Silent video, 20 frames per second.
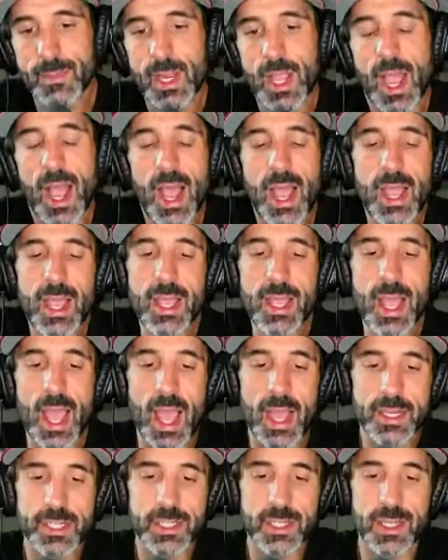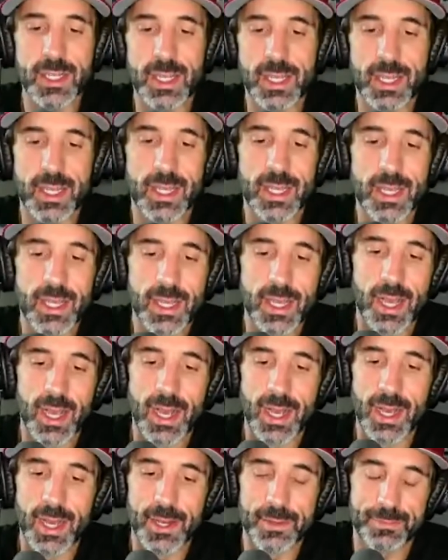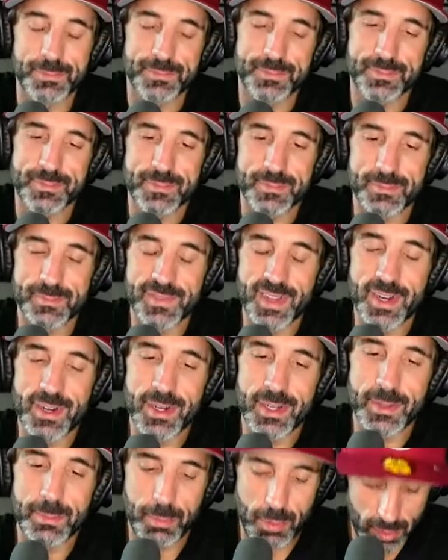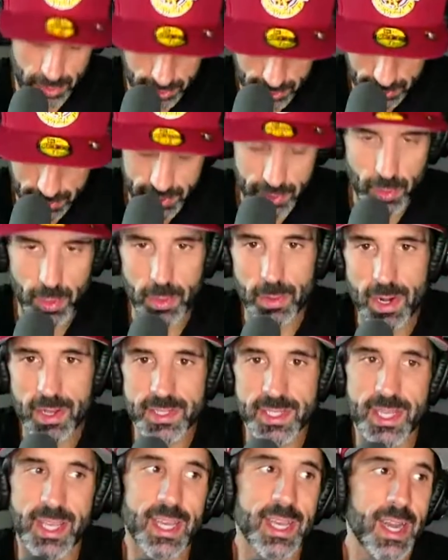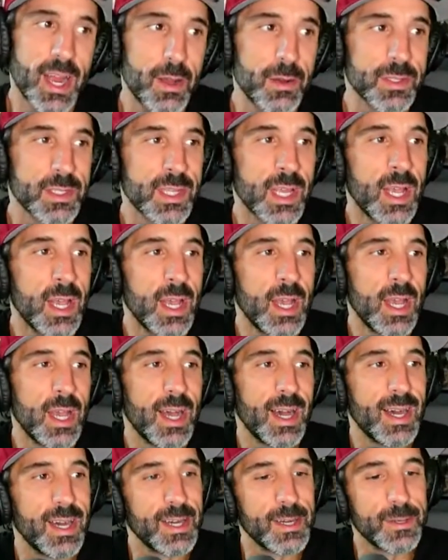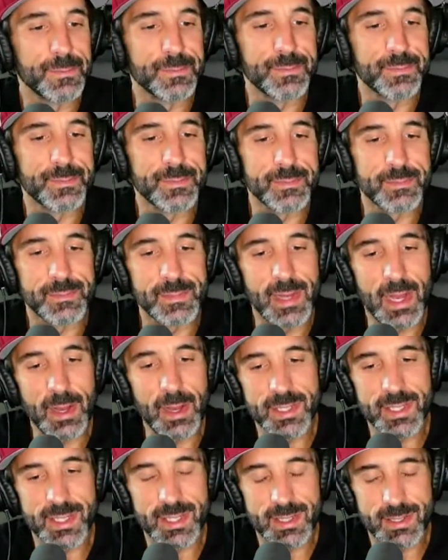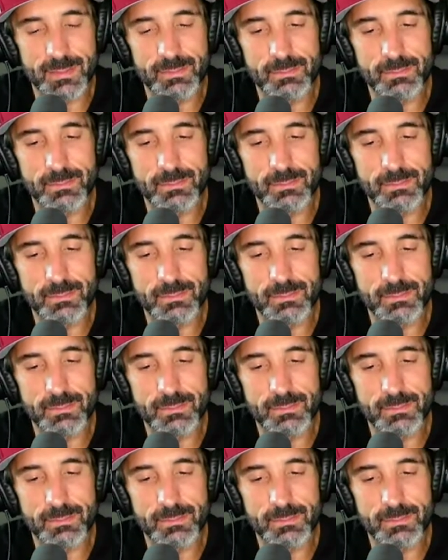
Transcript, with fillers: I actually, um, very personal story. When I was a kid, I was, um, I was,